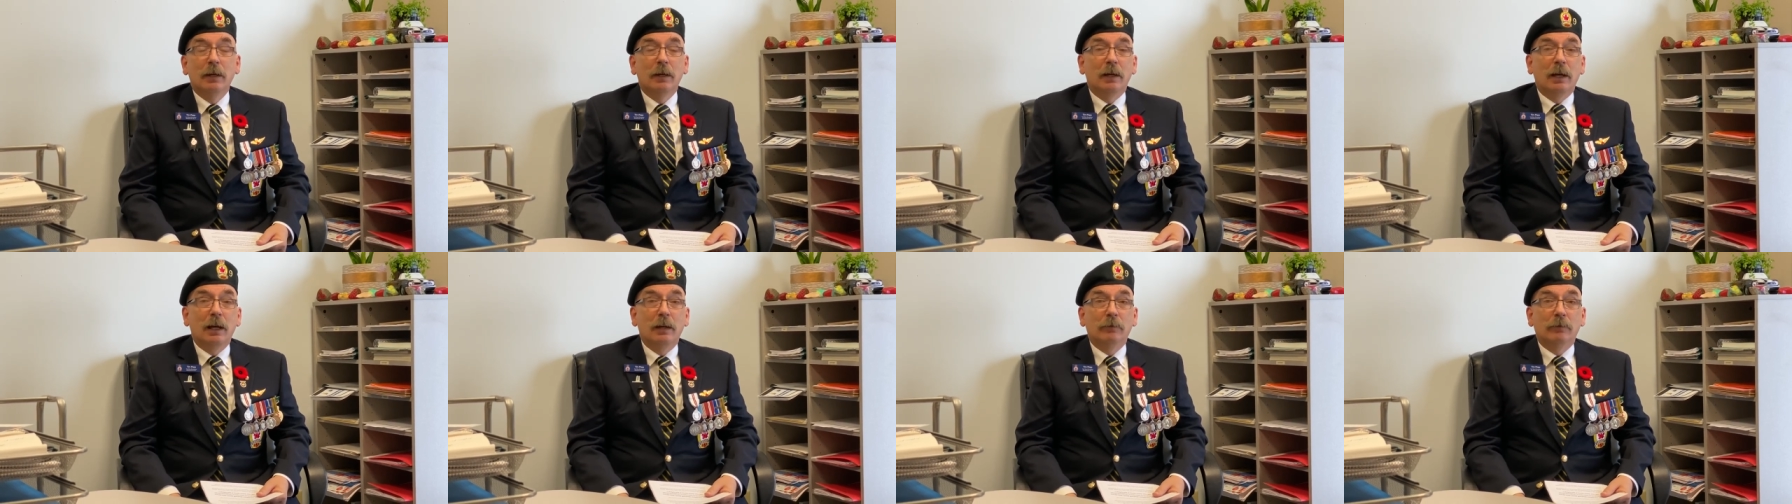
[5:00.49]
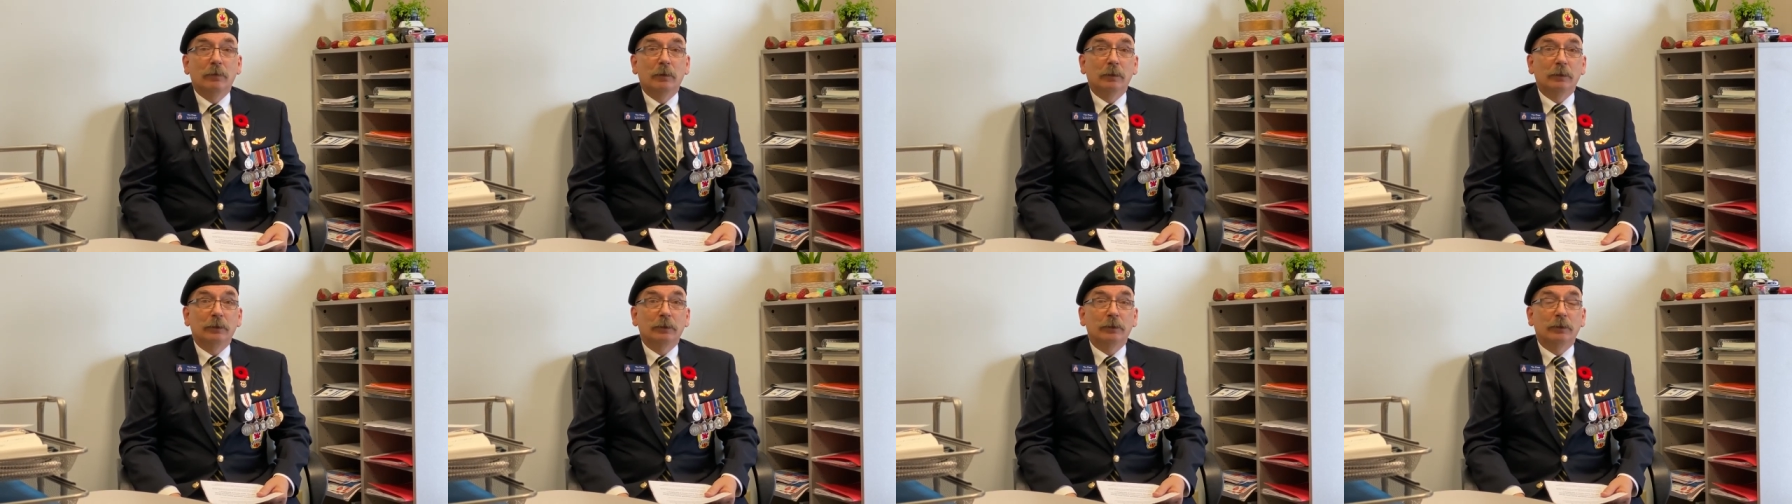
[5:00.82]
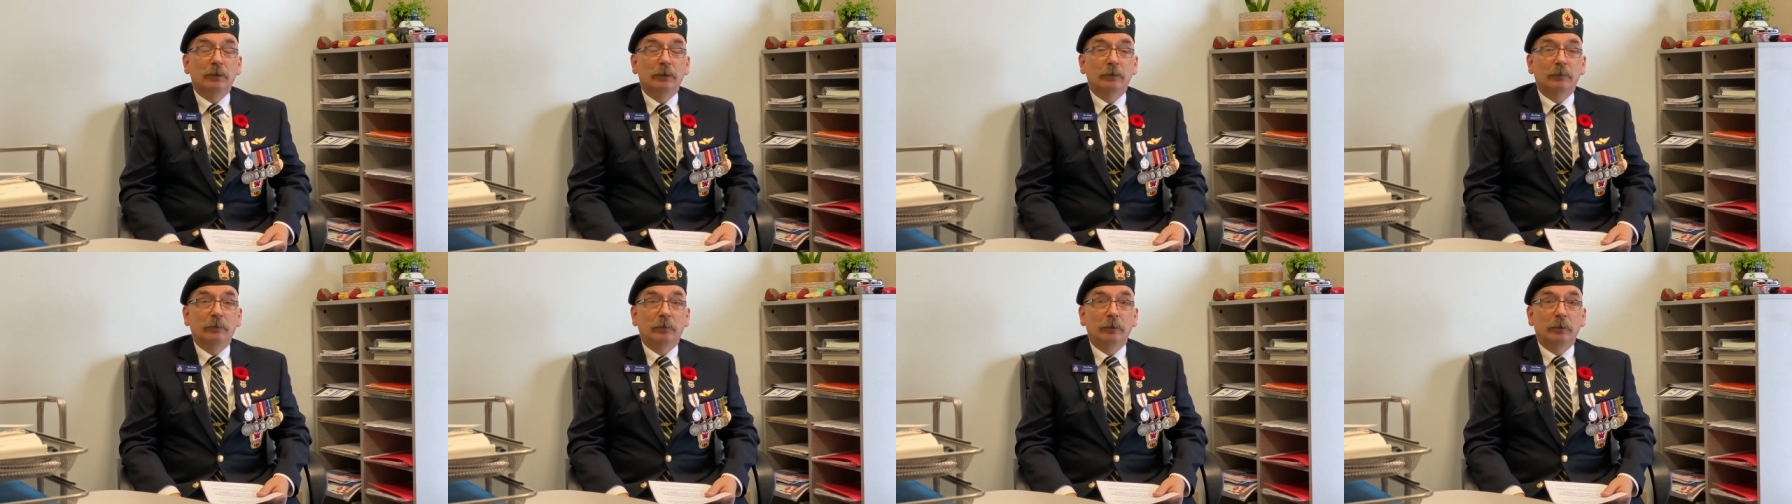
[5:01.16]
I
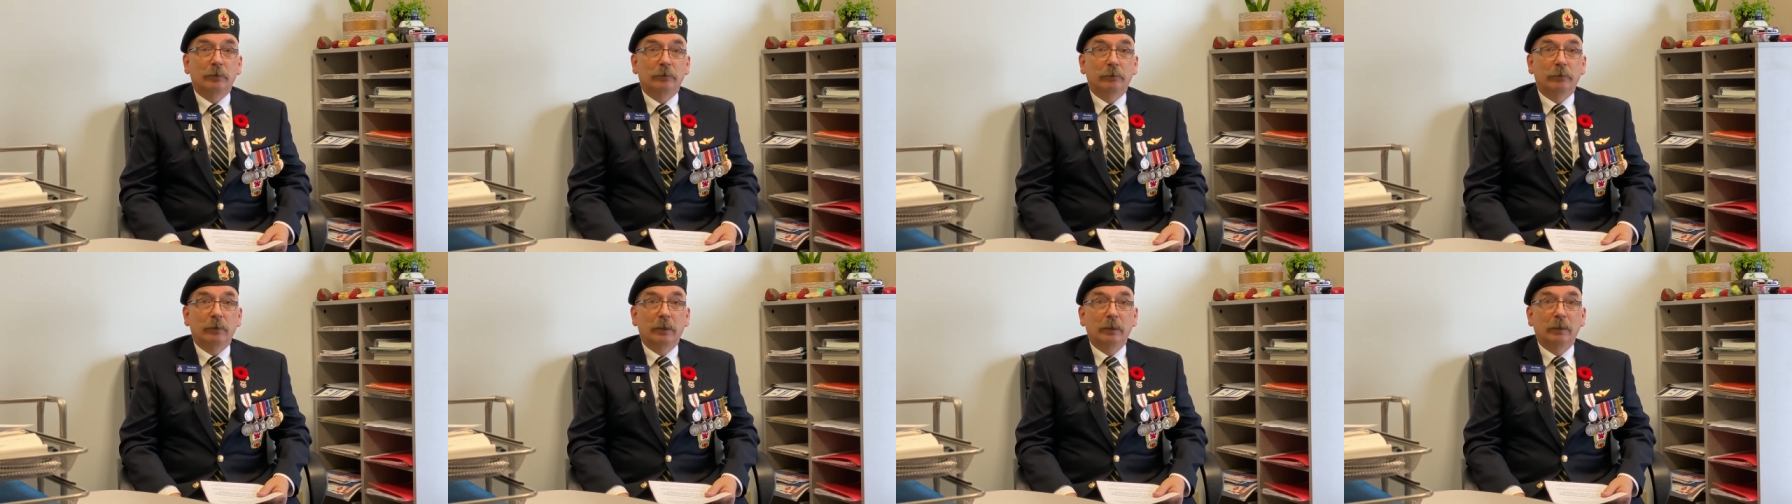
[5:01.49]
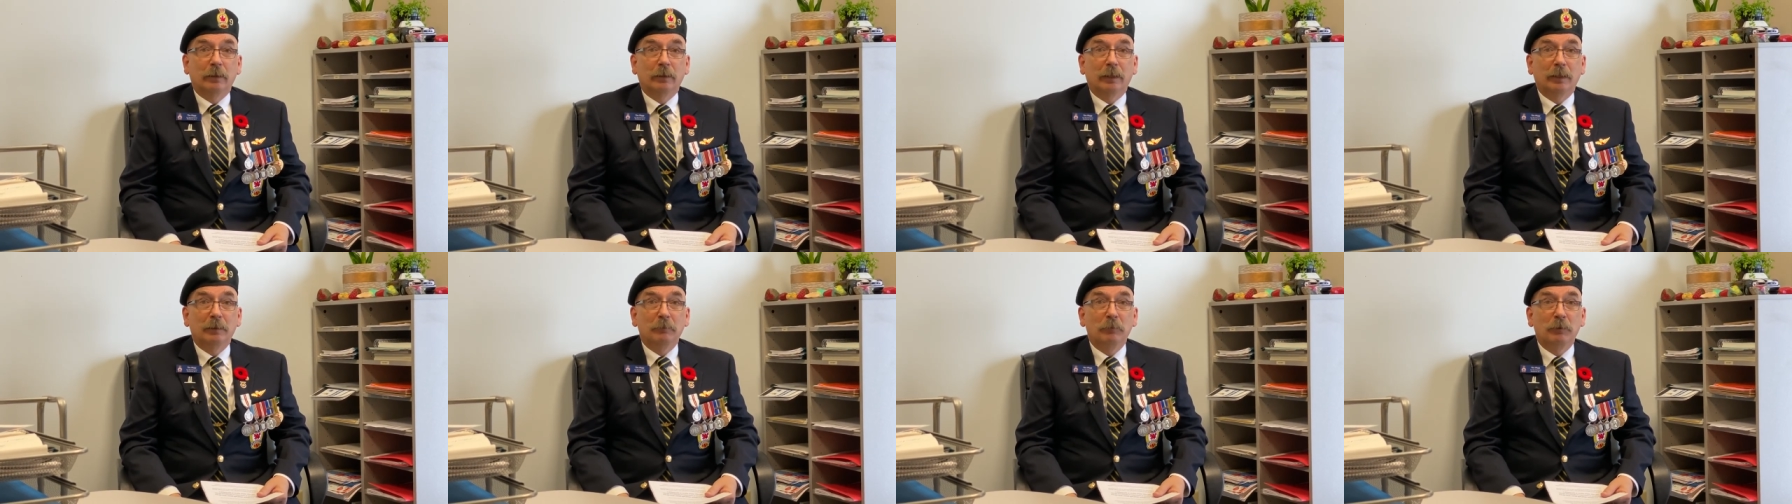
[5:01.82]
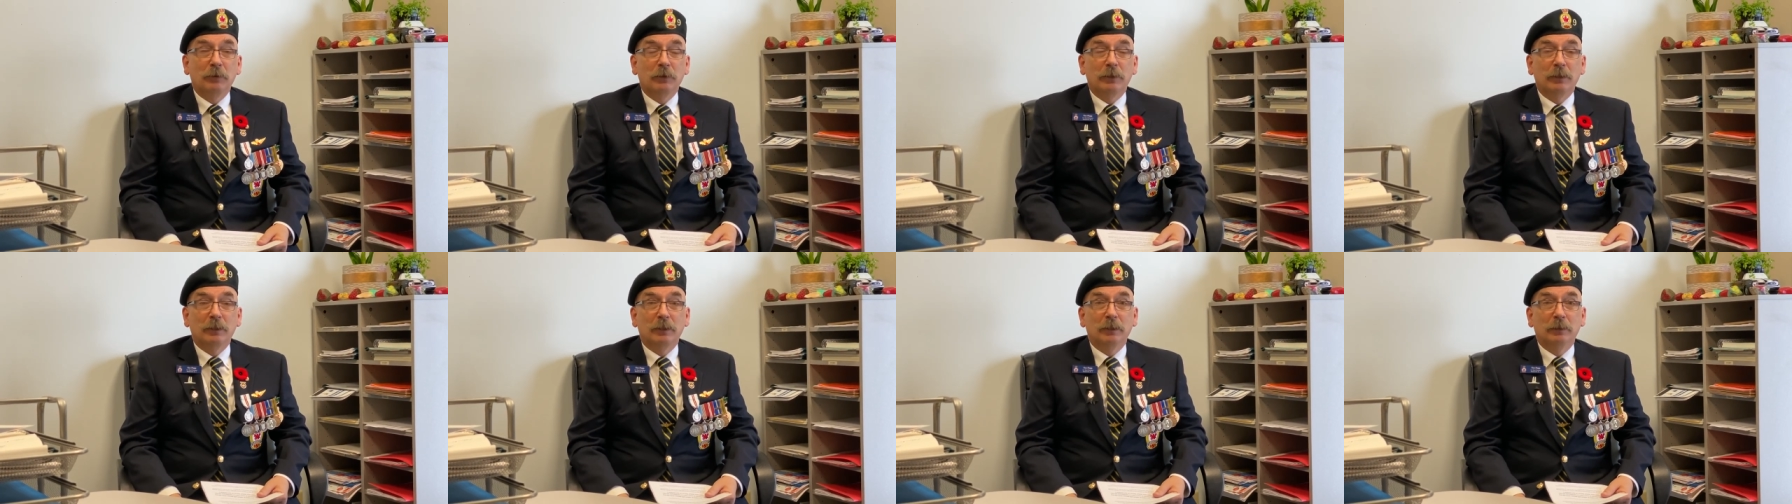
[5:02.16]
volunteer for the Fred Light
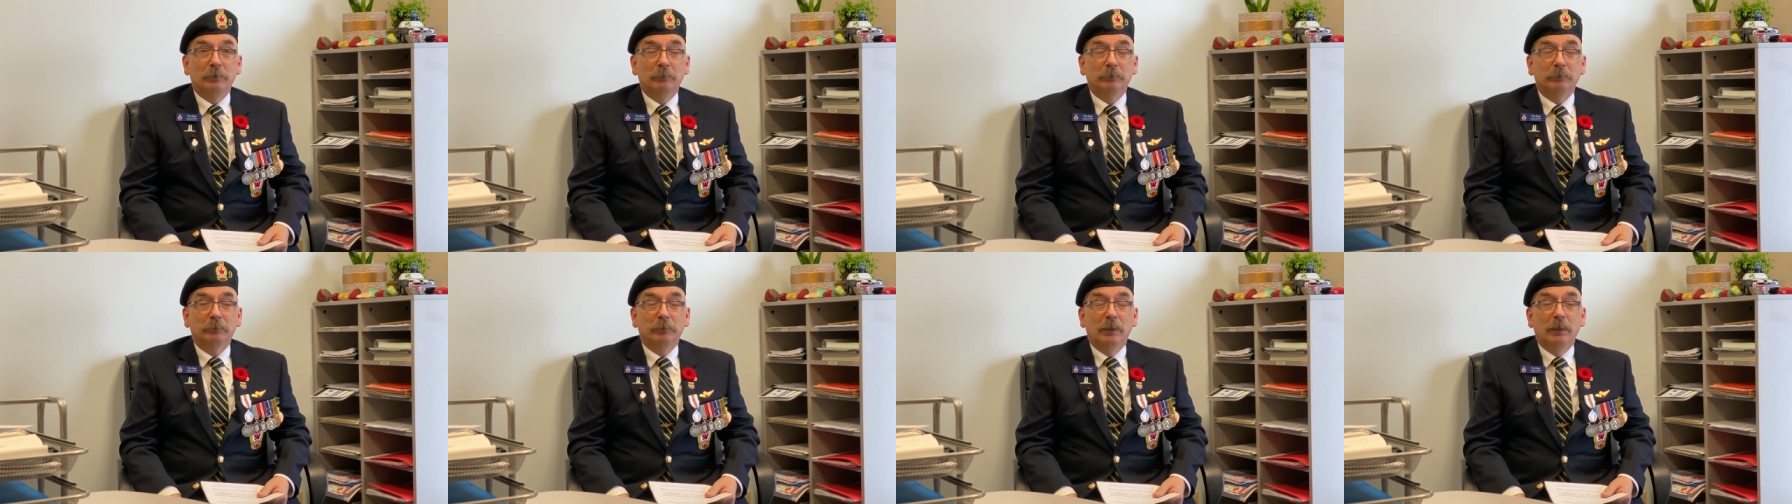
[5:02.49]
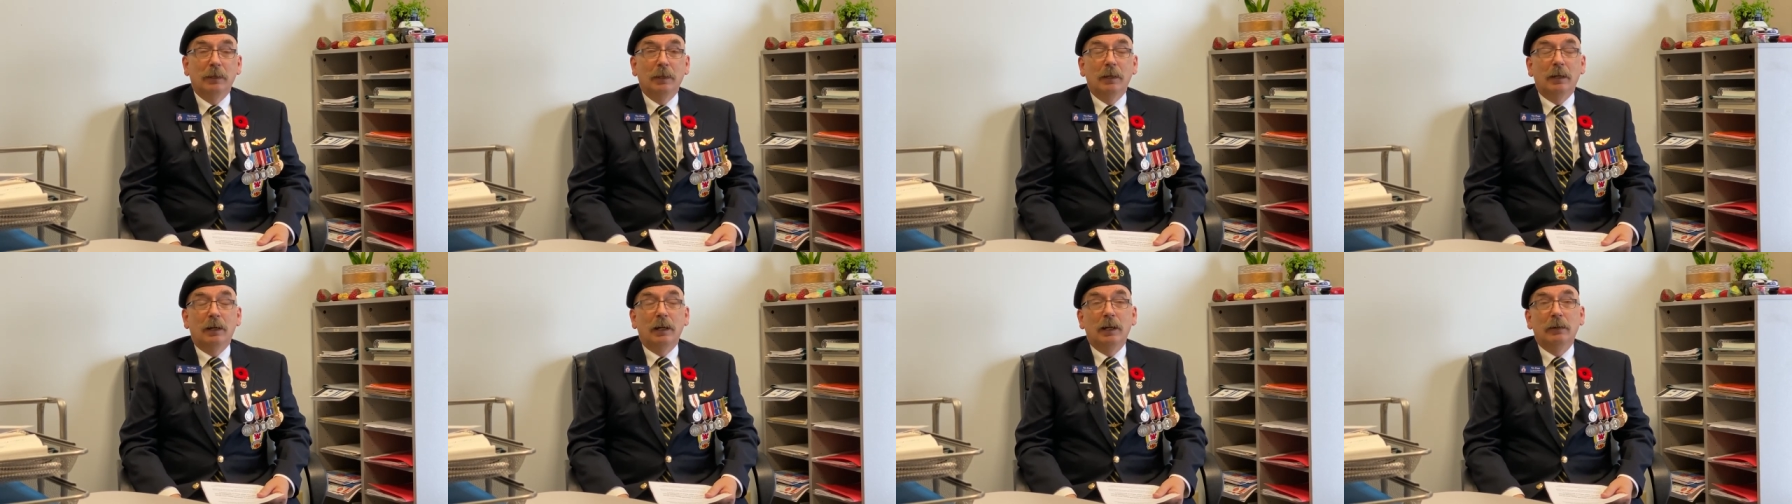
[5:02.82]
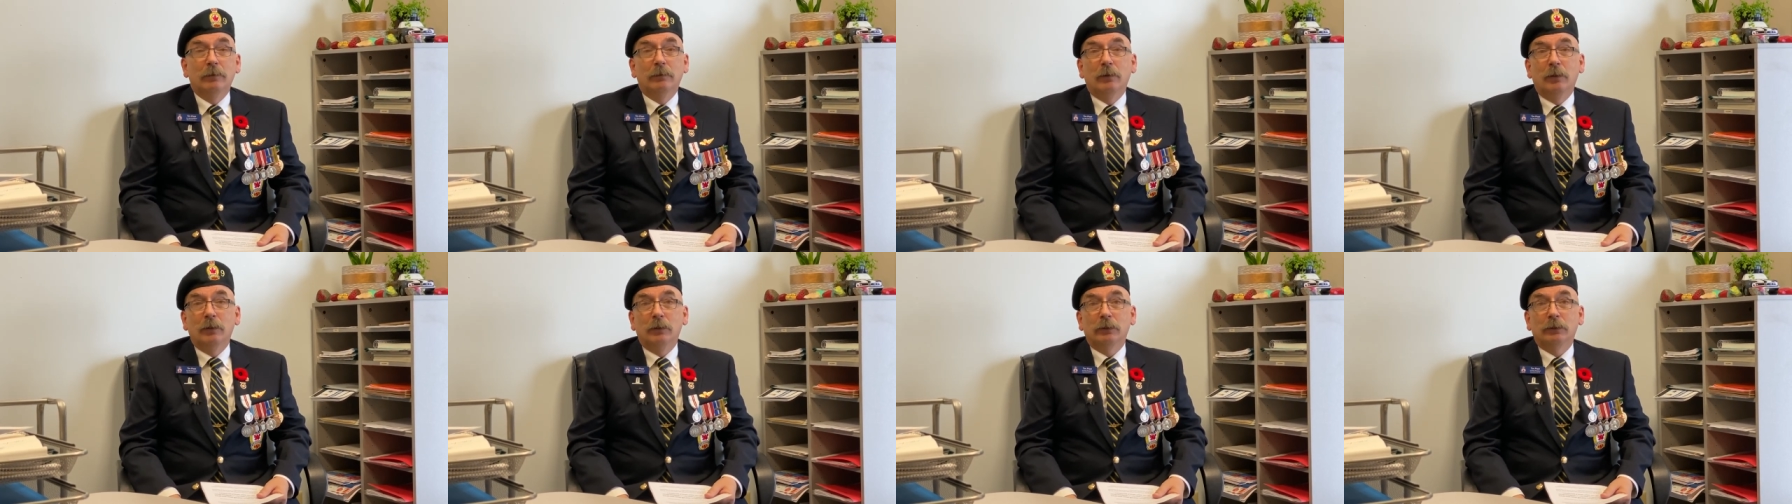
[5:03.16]
Museum. I
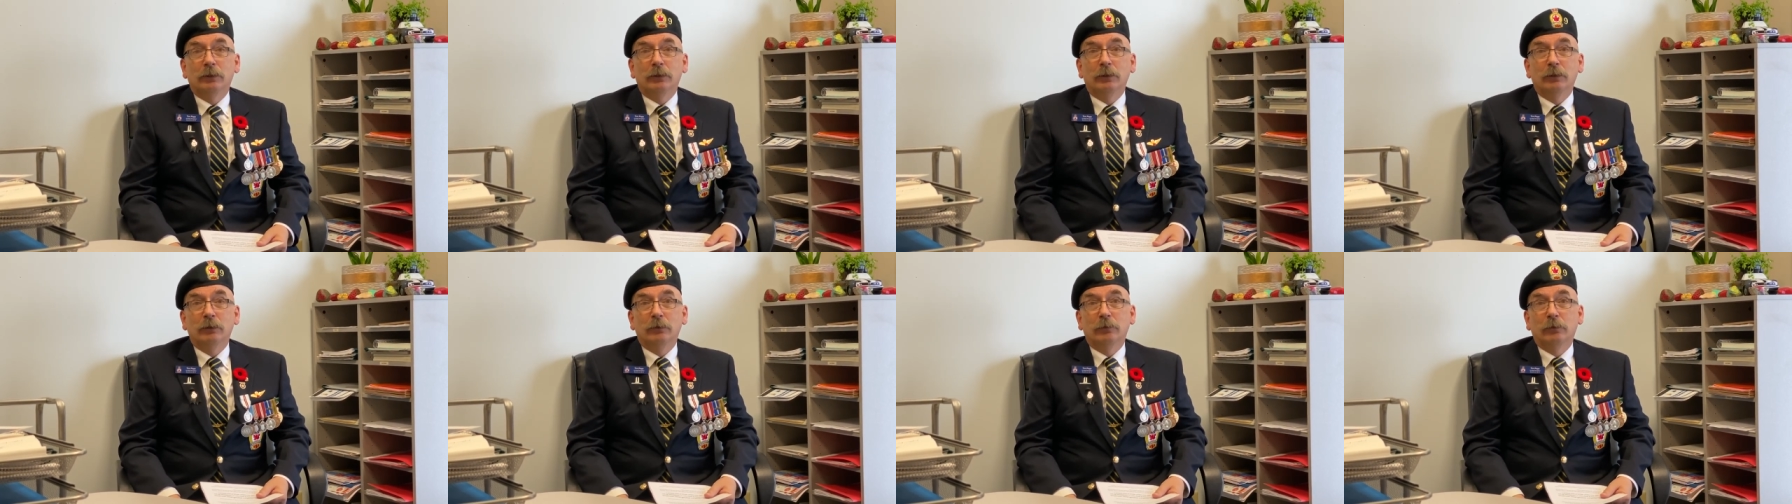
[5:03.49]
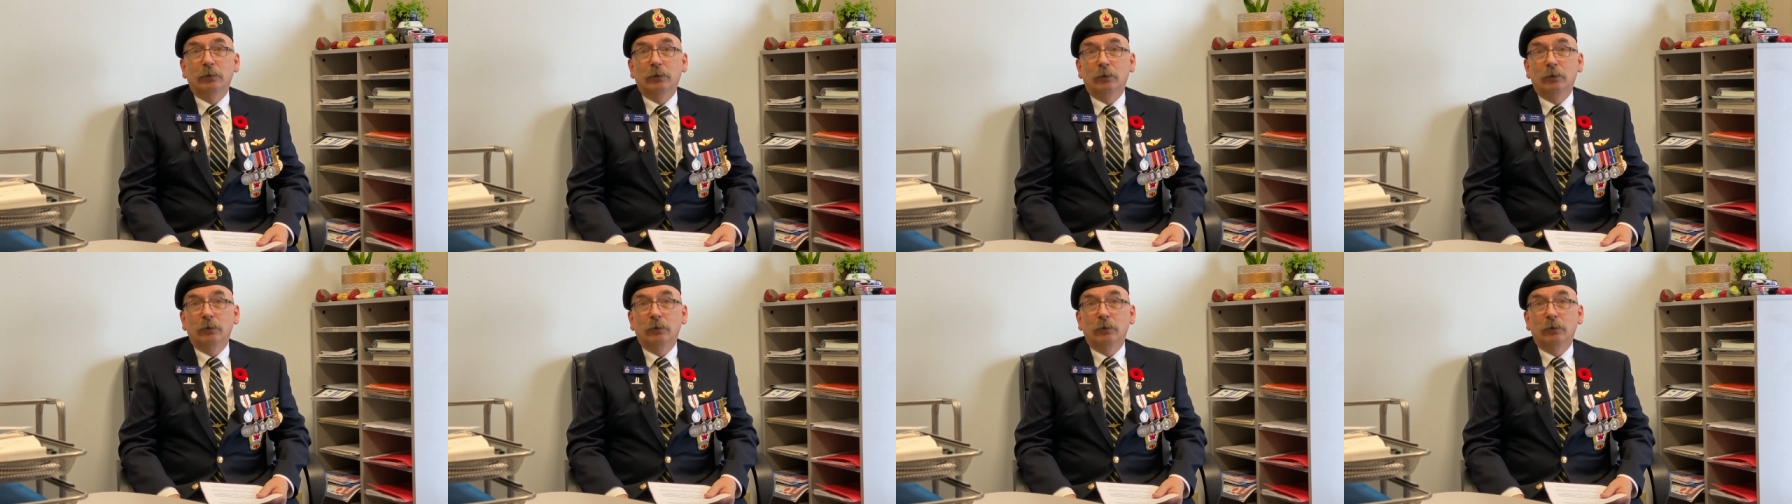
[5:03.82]
volunteer for